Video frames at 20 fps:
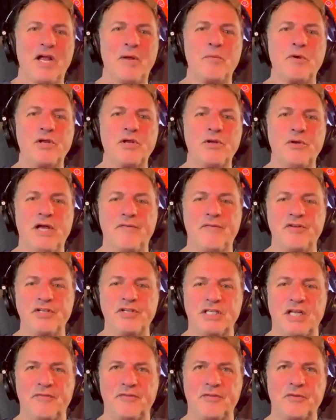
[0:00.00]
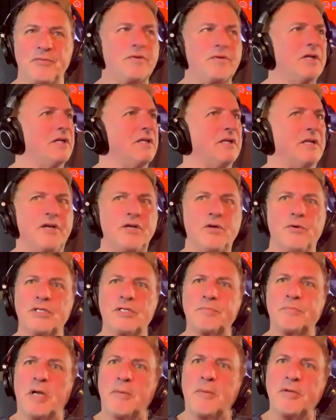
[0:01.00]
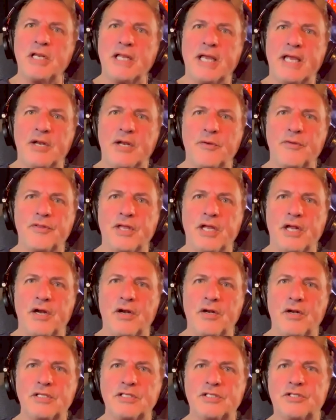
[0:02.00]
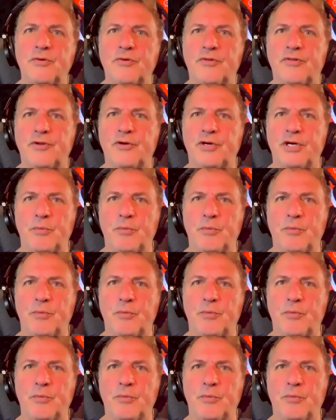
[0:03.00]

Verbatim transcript: Well, you have yourself the. Uh, I know it's probably late out there. It's two thirty.